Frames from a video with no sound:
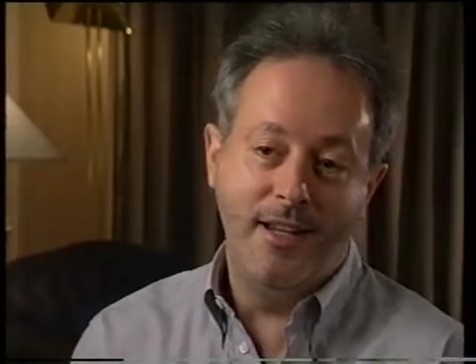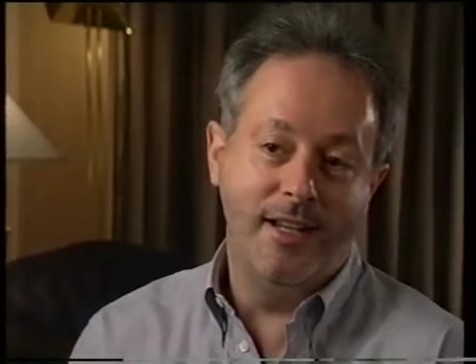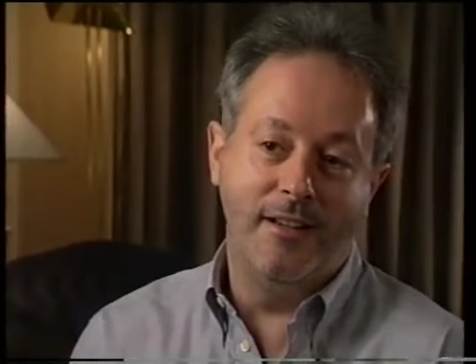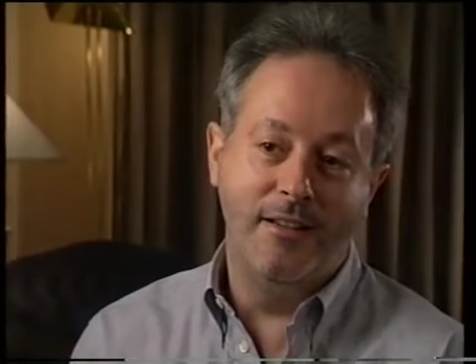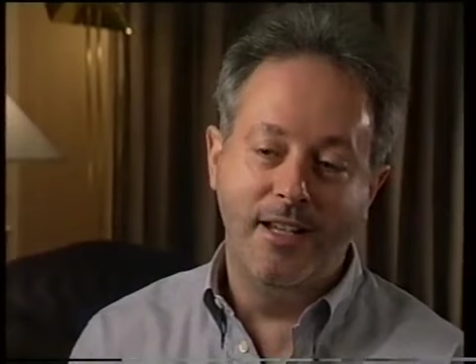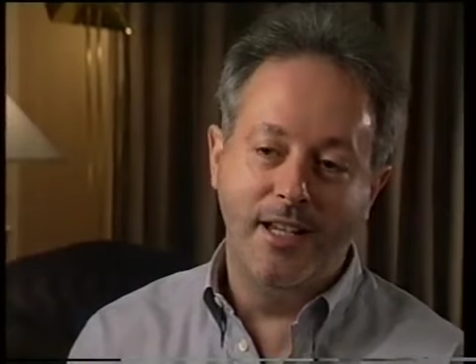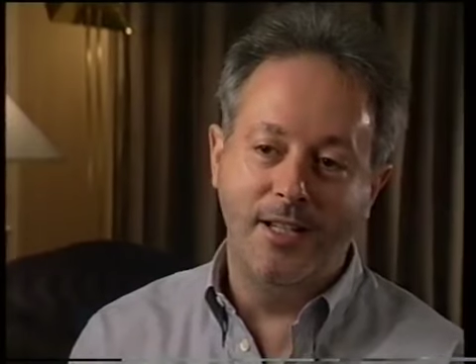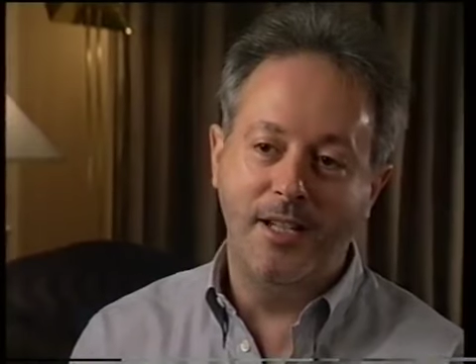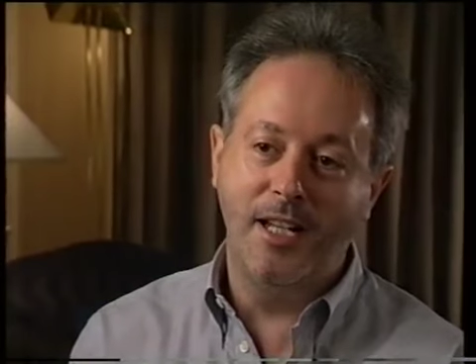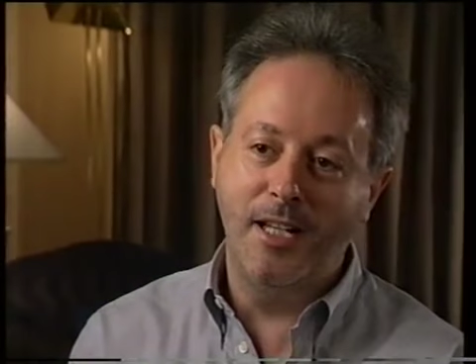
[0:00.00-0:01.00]
You know,
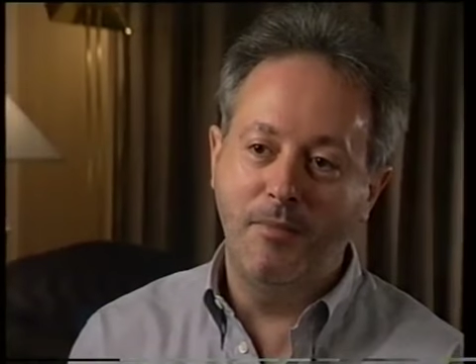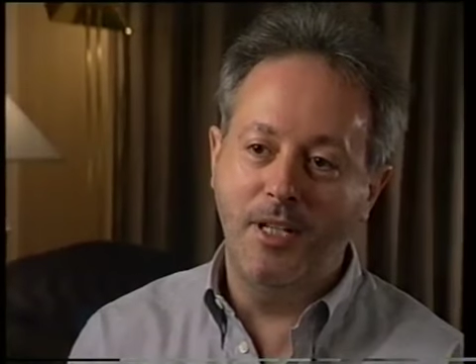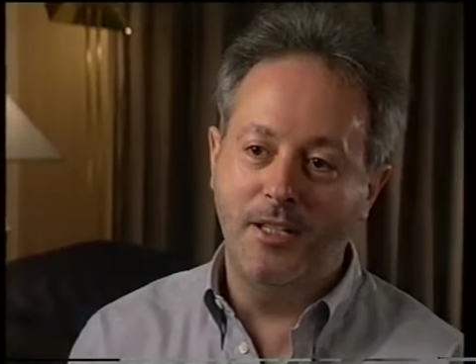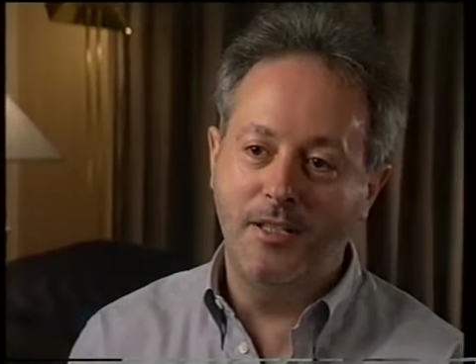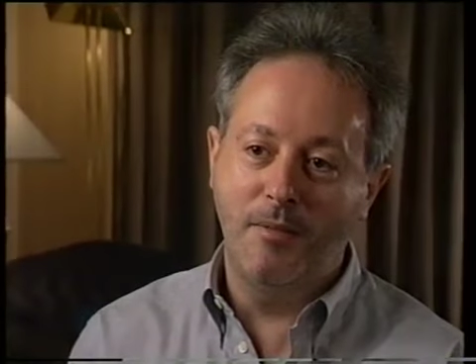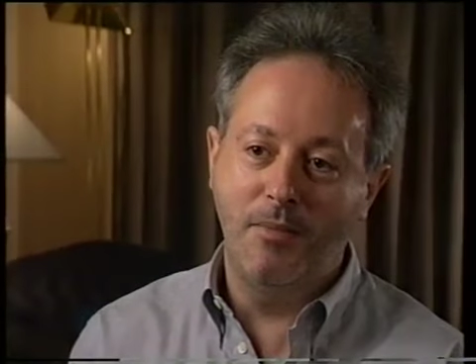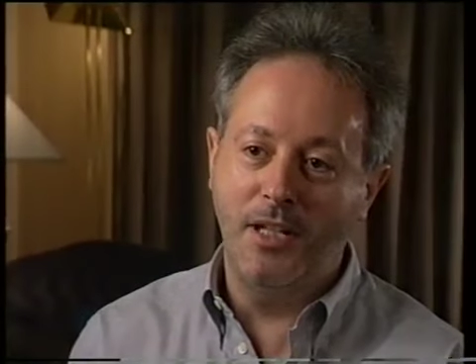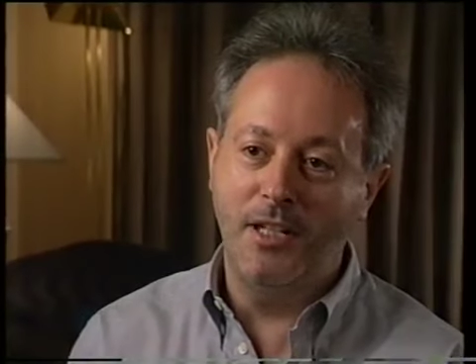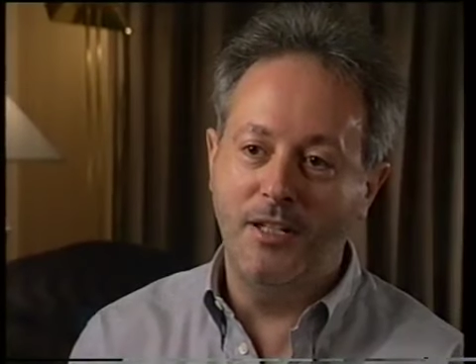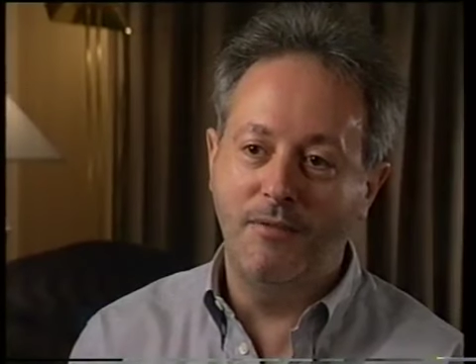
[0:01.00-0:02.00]
it's going to give me a
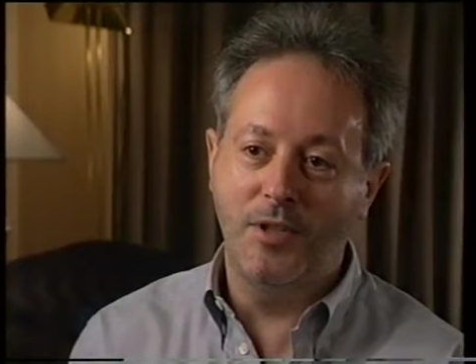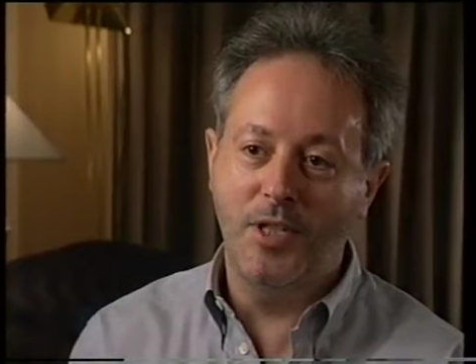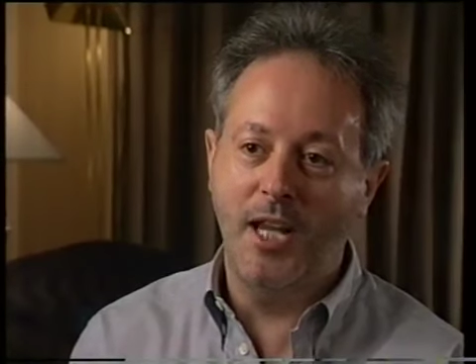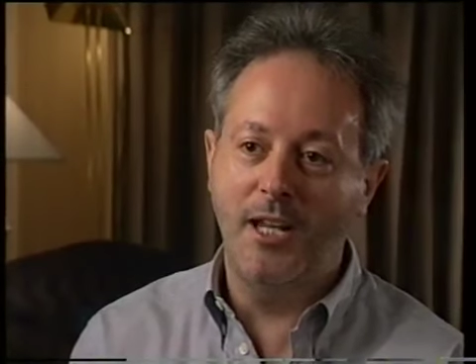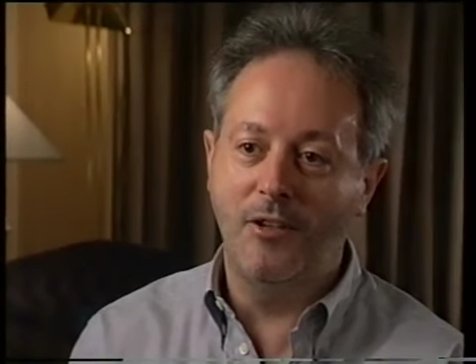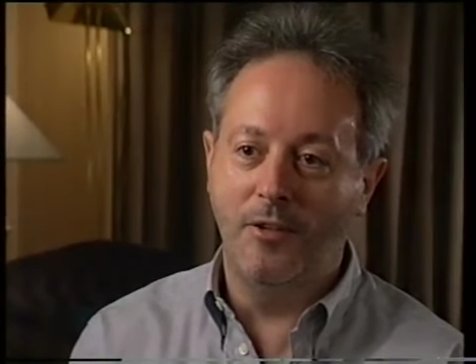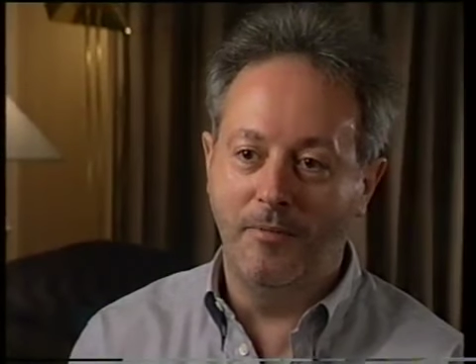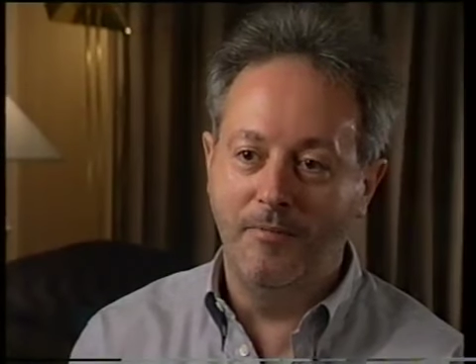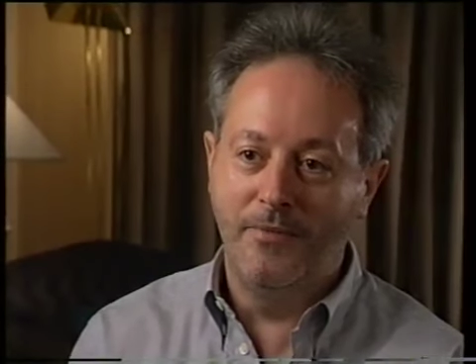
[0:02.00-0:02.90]
completely different take on